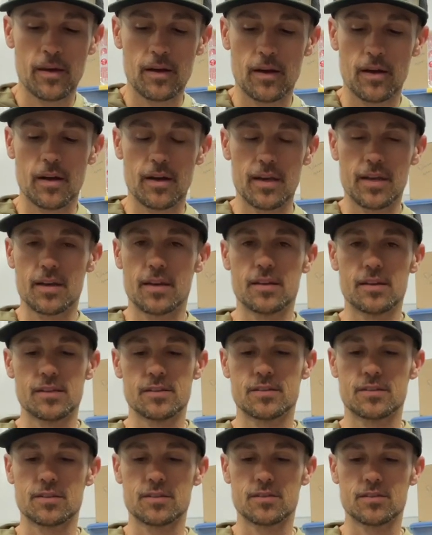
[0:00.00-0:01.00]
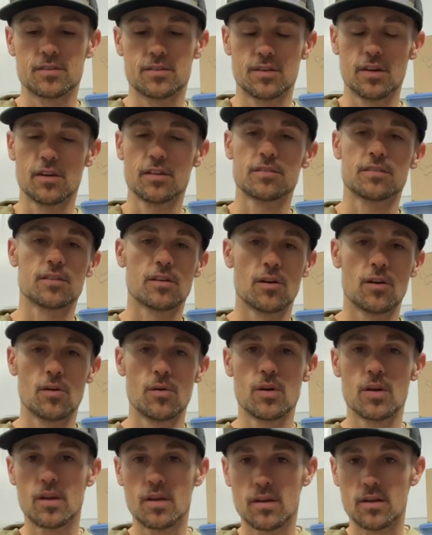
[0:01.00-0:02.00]
And it is done
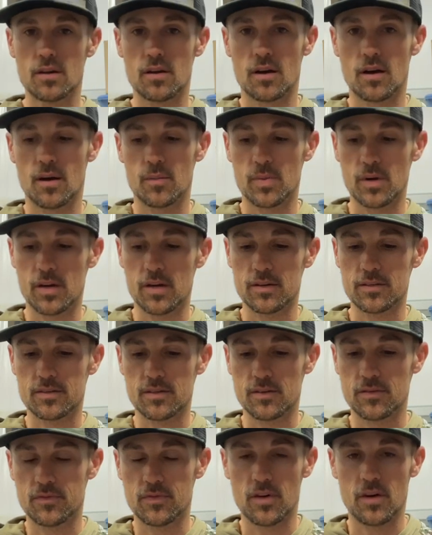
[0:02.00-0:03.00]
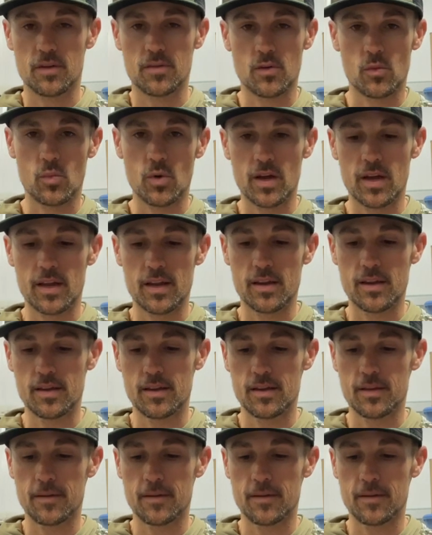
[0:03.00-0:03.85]
so because of the way